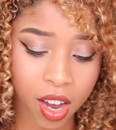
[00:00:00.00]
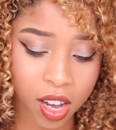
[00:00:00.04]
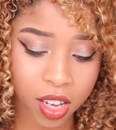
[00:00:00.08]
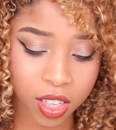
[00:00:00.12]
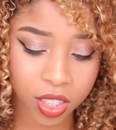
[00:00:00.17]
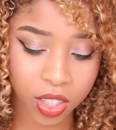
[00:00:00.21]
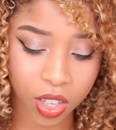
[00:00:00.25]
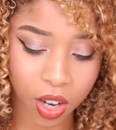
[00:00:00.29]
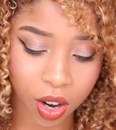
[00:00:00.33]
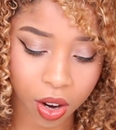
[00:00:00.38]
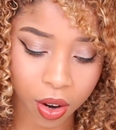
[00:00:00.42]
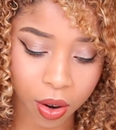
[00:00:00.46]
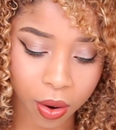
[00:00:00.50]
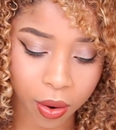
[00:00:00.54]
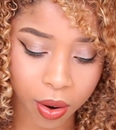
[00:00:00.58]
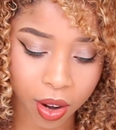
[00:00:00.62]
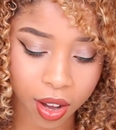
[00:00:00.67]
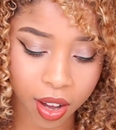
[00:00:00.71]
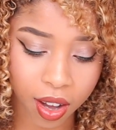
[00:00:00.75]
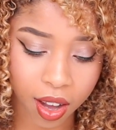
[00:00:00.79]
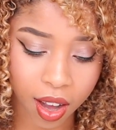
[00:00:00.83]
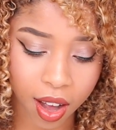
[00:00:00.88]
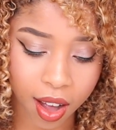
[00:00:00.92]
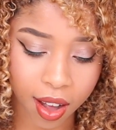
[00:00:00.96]

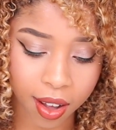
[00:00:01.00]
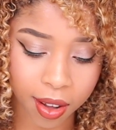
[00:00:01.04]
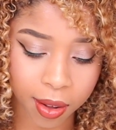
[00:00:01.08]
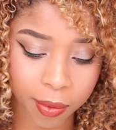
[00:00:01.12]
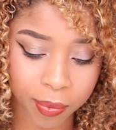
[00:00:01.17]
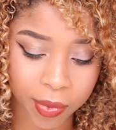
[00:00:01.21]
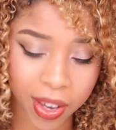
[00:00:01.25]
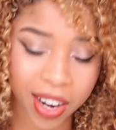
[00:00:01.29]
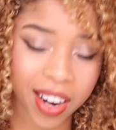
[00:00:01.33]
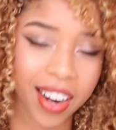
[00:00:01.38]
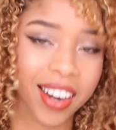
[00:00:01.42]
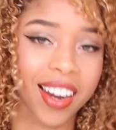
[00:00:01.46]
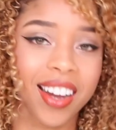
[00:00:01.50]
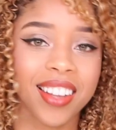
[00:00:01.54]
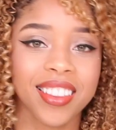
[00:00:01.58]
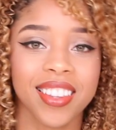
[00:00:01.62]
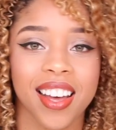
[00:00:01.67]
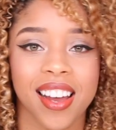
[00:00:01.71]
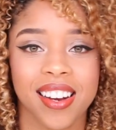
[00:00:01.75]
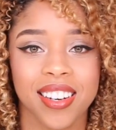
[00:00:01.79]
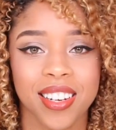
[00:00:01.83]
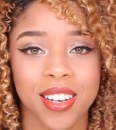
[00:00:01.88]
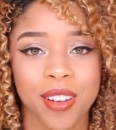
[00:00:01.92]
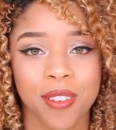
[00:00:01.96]
So, and I got
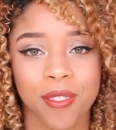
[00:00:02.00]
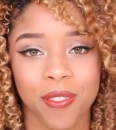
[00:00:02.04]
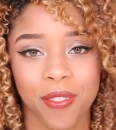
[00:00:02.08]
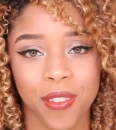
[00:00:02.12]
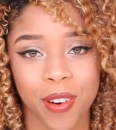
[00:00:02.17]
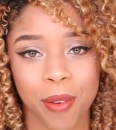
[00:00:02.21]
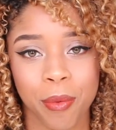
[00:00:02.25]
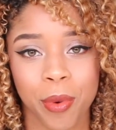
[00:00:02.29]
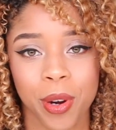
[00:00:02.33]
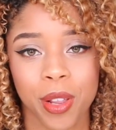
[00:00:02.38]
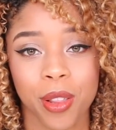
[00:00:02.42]
that tip from